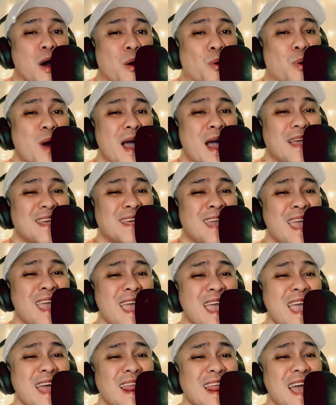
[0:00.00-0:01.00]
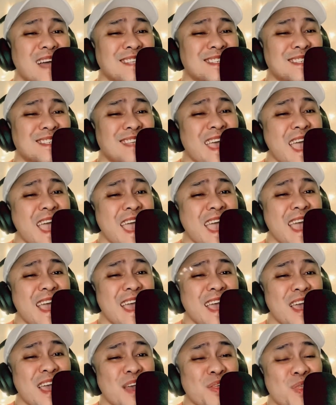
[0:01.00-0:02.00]
Why can't I
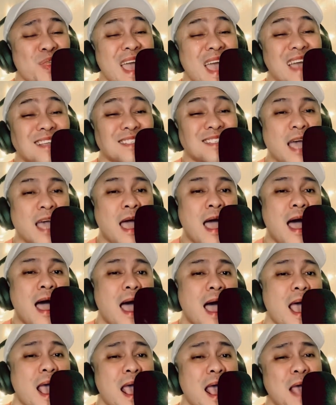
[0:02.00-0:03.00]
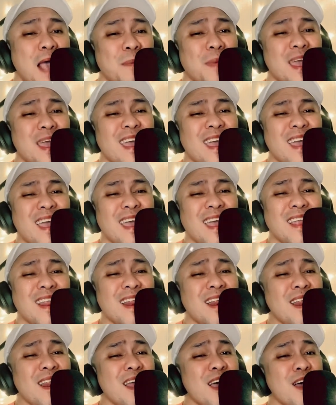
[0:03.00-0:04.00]
say that? I'm in
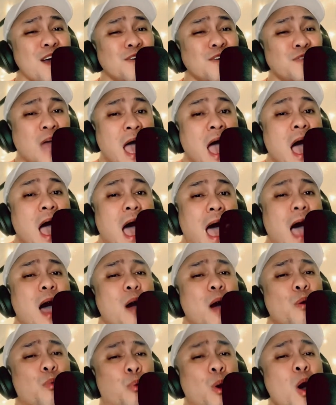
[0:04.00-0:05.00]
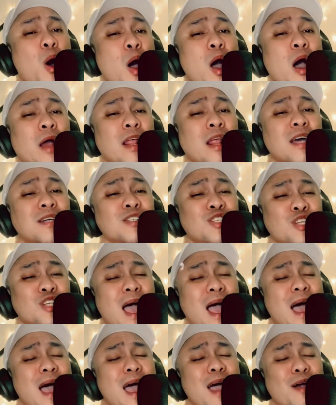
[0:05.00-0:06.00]
love. I wanna
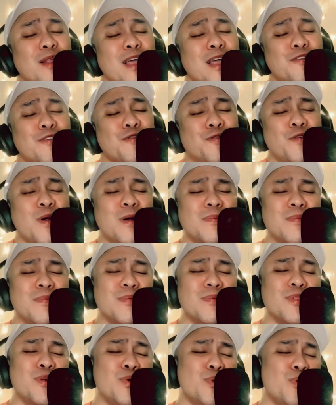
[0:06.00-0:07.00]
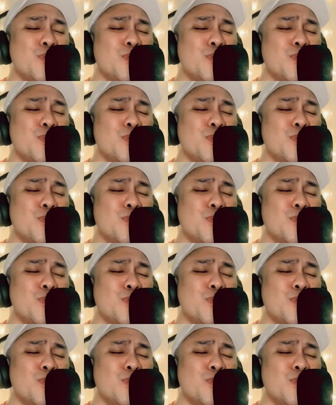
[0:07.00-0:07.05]
shout it from the